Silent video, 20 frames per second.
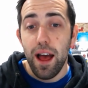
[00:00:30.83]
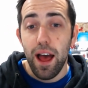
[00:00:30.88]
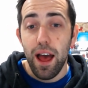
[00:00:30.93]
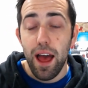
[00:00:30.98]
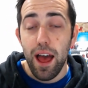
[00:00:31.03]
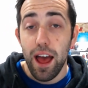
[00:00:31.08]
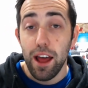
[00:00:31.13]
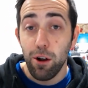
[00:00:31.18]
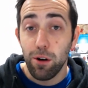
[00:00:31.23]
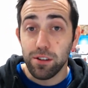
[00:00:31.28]

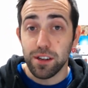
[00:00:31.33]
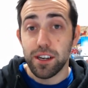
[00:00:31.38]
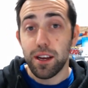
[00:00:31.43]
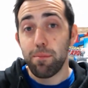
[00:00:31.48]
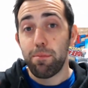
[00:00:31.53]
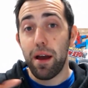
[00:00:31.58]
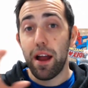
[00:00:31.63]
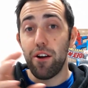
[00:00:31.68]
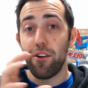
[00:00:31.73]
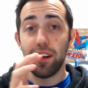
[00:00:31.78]
and also
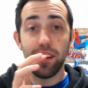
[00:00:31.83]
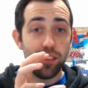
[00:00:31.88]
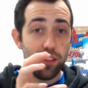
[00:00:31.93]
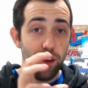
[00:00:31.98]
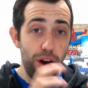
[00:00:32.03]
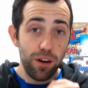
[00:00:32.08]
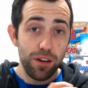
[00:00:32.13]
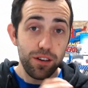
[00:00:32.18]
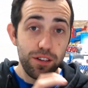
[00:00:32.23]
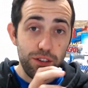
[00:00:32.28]
comparing
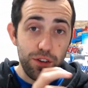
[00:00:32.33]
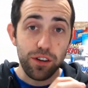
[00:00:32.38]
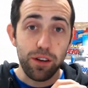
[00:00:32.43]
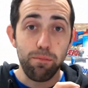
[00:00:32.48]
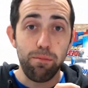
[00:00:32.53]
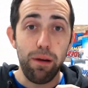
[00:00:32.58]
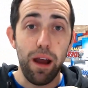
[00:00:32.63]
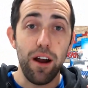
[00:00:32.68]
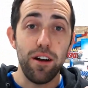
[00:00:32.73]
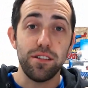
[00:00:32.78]
those two
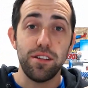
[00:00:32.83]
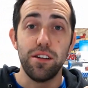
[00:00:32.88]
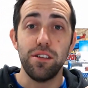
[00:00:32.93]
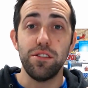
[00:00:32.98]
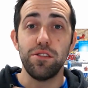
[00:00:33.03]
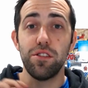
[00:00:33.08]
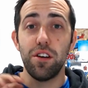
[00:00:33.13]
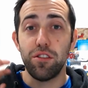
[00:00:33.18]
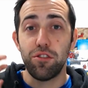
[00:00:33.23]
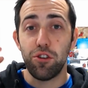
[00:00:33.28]

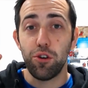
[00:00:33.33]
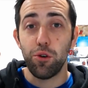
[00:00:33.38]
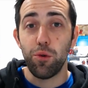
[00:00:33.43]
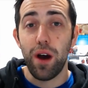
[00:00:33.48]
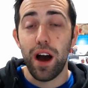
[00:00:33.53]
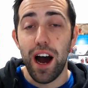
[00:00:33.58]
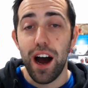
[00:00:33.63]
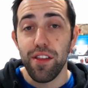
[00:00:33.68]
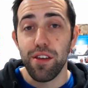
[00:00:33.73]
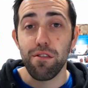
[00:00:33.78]
comparisons
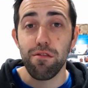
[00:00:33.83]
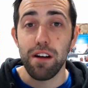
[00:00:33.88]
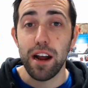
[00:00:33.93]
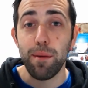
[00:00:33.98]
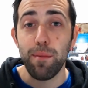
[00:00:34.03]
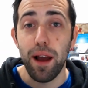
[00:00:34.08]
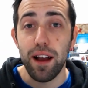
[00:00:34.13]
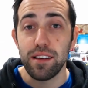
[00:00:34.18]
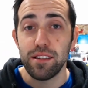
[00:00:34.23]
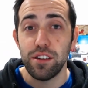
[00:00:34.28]
to other
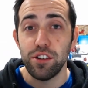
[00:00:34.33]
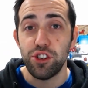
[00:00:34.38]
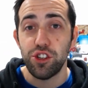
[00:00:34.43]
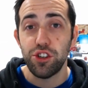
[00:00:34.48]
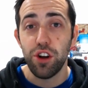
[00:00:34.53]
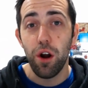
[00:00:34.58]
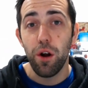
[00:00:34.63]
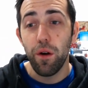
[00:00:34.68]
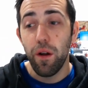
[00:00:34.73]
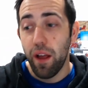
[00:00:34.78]
remakes to
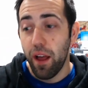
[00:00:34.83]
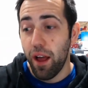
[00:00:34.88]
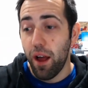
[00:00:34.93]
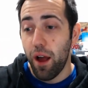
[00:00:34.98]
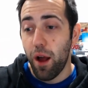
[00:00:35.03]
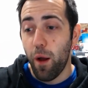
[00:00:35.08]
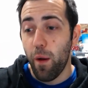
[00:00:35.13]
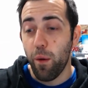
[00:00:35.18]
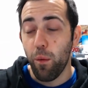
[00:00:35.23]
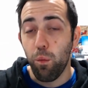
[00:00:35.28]
show
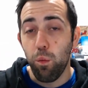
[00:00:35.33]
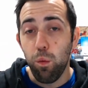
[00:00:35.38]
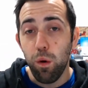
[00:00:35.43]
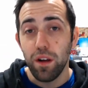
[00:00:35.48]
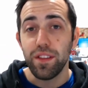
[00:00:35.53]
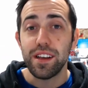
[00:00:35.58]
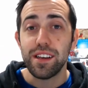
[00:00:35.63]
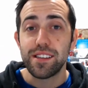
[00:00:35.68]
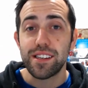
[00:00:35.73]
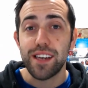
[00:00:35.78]

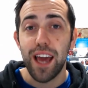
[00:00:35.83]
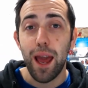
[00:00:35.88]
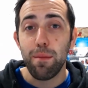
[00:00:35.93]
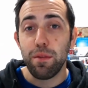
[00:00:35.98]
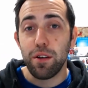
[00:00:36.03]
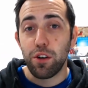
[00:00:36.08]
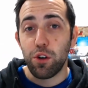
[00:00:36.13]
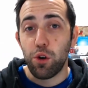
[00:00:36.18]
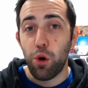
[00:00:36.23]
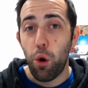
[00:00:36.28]
what this
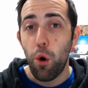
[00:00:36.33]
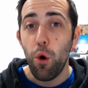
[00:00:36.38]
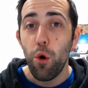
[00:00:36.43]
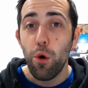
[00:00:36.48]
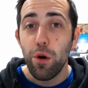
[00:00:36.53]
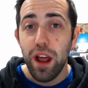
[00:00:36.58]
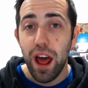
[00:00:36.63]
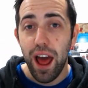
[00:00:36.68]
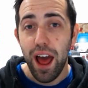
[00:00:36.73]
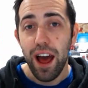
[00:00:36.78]
game
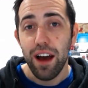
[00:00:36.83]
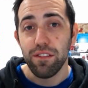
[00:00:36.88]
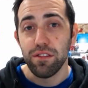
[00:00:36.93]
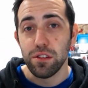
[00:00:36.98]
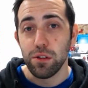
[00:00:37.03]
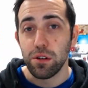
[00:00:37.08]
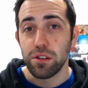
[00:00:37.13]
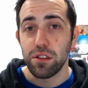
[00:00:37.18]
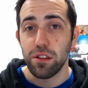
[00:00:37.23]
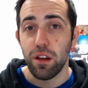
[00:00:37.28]
could have
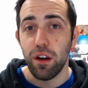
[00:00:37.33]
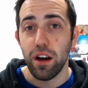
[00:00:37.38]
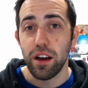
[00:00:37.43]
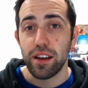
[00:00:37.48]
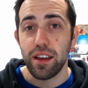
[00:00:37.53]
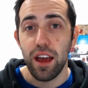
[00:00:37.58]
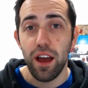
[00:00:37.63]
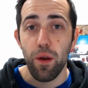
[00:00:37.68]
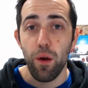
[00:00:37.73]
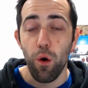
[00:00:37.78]
looked
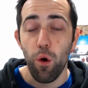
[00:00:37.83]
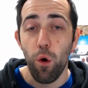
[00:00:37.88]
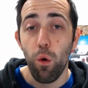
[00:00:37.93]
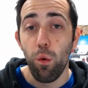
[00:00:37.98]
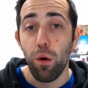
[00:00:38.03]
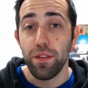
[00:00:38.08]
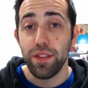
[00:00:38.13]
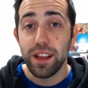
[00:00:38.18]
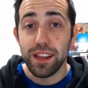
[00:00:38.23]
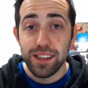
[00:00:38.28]
like, or
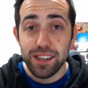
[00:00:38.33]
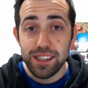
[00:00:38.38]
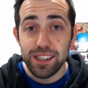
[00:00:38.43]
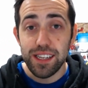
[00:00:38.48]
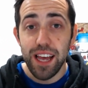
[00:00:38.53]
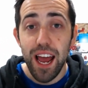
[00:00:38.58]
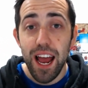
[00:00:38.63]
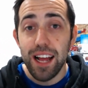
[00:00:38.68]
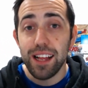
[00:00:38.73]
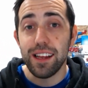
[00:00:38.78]
what the
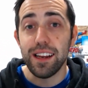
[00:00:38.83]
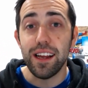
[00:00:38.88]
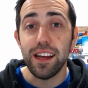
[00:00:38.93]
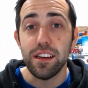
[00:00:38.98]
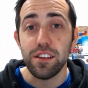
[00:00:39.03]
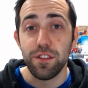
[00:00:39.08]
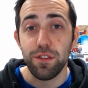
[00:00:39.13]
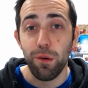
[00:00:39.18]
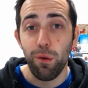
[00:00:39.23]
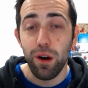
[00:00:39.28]
standard
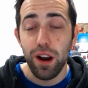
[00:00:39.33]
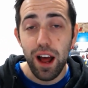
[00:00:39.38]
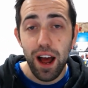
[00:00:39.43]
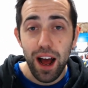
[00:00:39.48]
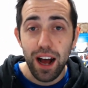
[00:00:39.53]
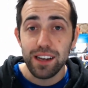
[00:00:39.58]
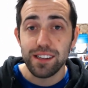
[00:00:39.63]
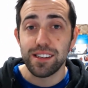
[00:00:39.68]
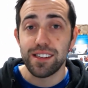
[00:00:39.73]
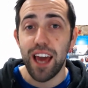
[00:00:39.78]
is for what
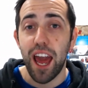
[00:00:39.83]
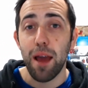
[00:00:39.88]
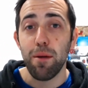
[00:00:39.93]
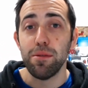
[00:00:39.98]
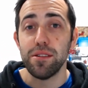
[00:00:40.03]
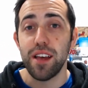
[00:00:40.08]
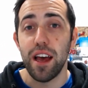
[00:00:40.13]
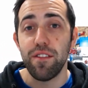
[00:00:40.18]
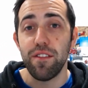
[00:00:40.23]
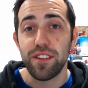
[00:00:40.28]
us
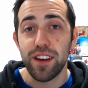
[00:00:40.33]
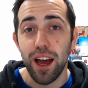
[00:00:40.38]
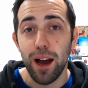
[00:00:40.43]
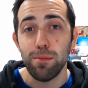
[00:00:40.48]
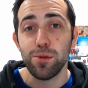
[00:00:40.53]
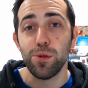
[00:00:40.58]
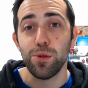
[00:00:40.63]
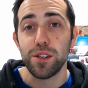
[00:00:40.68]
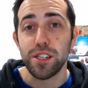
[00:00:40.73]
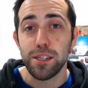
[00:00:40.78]
gamers have
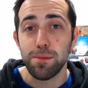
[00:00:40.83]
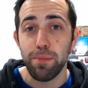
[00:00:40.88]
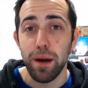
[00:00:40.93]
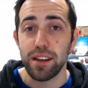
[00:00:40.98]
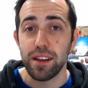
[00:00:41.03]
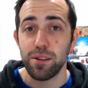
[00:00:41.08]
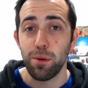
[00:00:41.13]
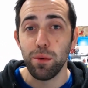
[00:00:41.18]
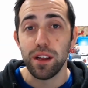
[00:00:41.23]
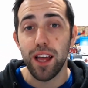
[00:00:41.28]
come to
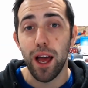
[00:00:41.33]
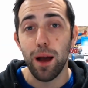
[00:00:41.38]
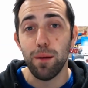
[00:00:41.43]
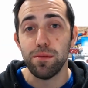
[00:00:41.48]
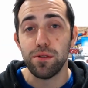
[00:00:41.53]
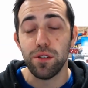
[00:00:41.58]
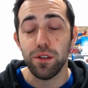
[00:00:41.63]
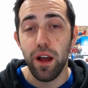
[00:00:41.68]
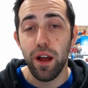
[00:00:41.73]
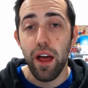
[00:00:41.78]
expect when it
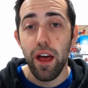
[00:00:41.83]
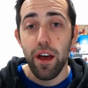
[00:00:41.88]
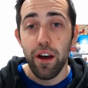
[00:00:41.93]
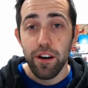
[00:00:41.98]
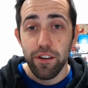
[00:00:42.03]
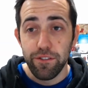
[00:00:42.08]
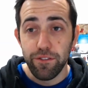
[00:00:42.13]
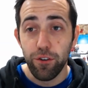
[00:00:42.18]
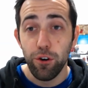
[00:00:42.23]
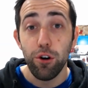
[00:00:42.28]
comes to
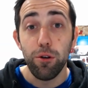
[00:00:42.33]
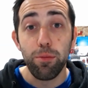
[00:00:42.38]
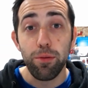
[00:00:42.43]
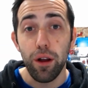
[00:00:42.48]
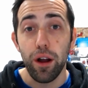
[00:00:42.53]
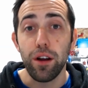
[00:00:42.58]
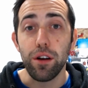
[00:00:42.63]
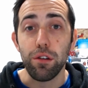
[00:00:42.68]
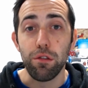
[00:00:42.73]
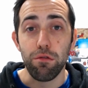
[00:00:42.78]

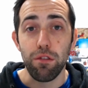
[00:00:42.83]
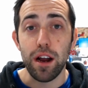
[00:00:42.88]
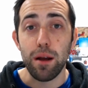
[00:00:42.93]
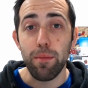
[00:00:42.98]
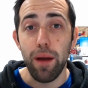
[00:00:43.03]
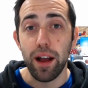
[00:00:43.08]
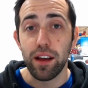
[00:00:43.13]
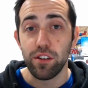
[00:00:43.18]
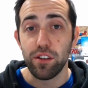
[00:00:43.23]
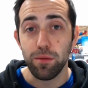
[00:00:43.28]
full-blown
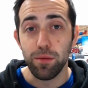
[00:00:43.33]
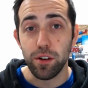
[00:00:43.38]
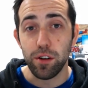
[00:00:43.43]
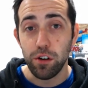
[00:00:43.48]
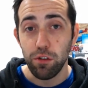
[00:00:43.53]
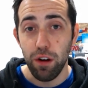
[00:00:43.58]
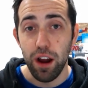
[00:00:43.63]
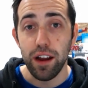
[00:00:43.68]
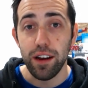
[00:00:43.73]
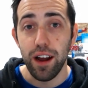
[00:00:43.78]
remakes from the
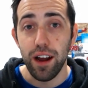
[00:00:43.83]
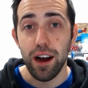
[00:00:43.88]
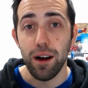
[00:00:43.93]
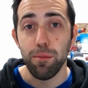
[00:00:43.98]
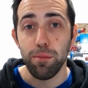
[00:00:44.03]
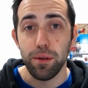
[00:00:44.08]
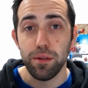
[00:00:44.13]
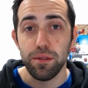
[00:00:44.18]
ground up.